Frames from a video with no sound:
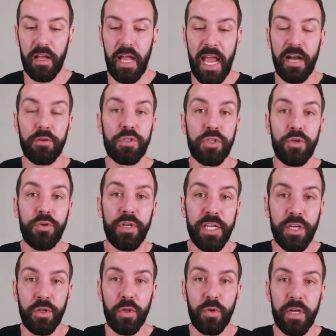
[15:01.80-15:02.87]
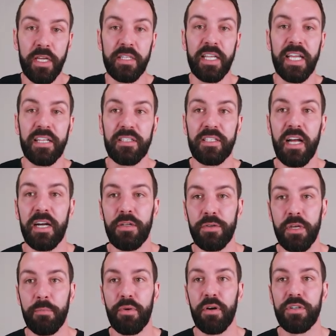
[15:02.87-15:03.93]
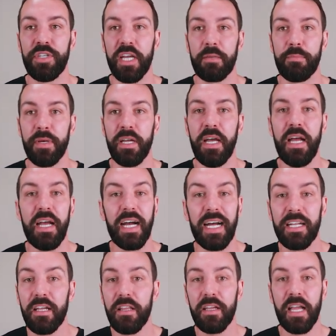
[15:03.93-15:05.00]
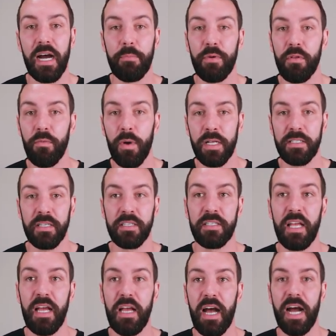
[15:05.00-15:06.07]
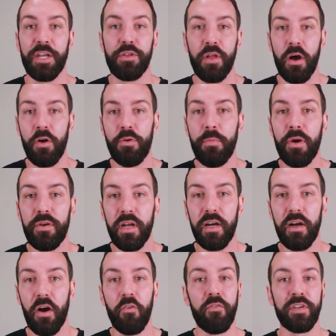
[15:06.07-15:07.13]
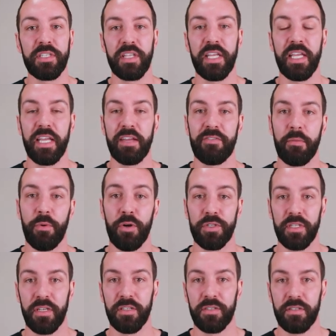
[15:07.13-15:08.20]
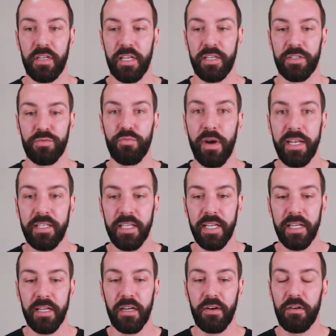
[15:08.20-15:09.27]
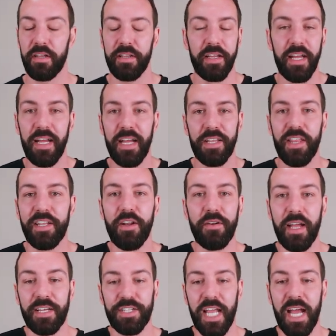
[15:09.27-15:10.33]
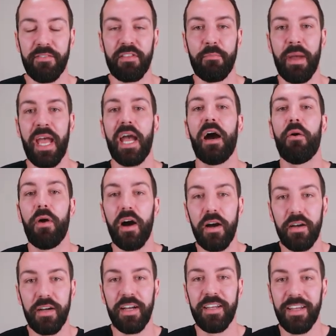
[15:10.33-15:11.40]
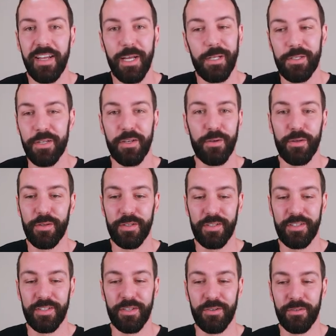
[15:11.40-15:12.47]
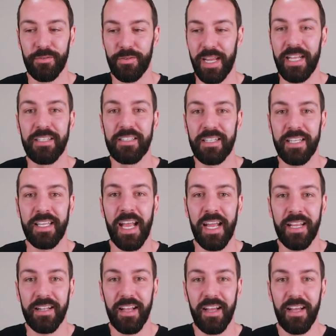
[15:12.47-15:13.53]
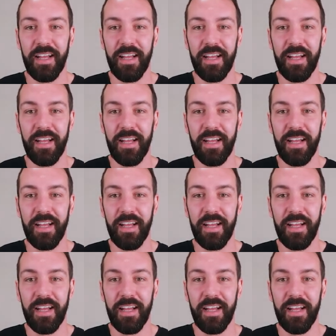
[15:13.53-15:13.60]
how soon are you looking to get started on your project? But another couple of ones is, are you the homeowner? Obviously, if the person is renting, they don't actually have the power to instigate